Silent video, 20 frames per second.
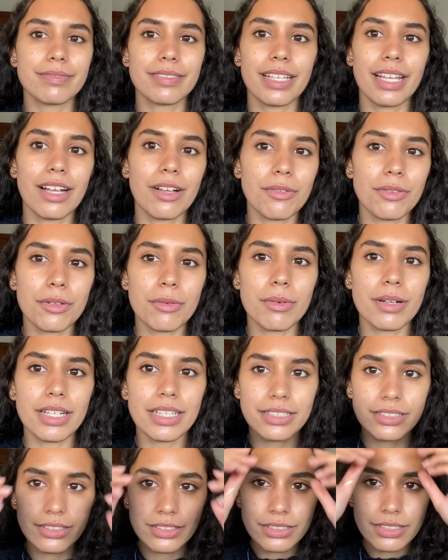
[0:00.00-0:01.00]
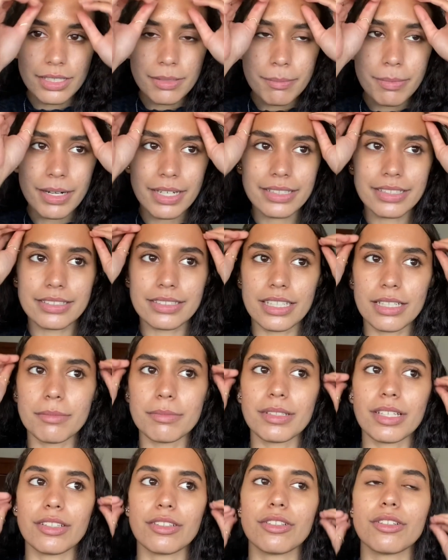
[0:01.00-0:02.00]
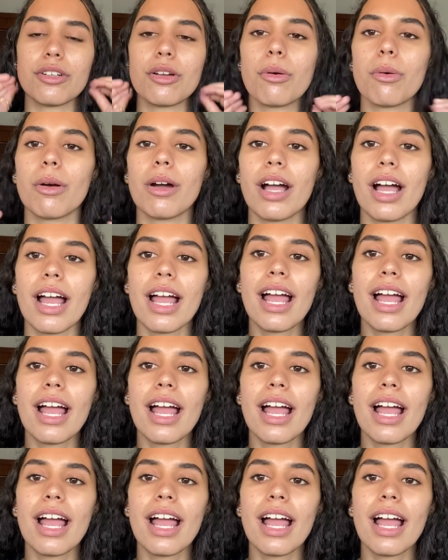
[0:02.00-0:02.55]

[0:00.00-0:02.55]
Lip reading: healthy relationship, but at the same time, you know,